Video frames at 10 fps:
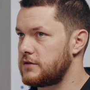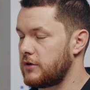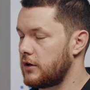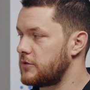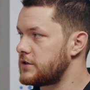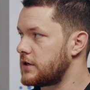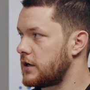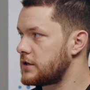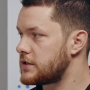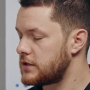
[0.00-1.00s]
developments and
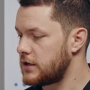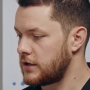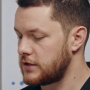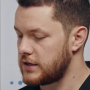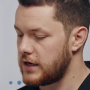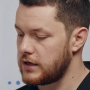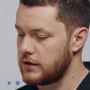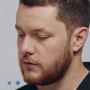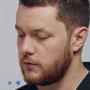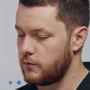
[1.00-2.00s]

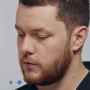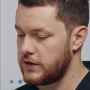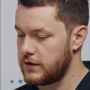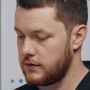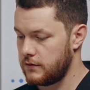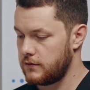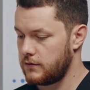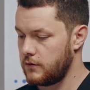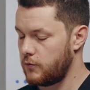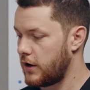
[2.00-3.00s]
undertaking within
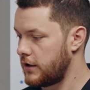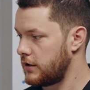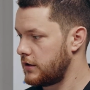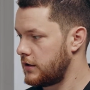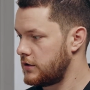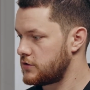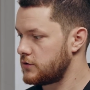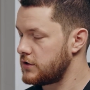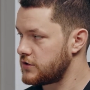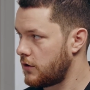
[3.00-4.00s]
the wider
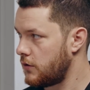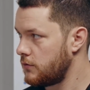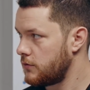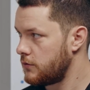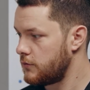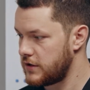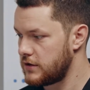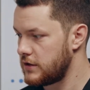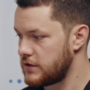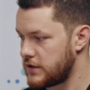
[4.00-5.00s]
industry as a whole, within this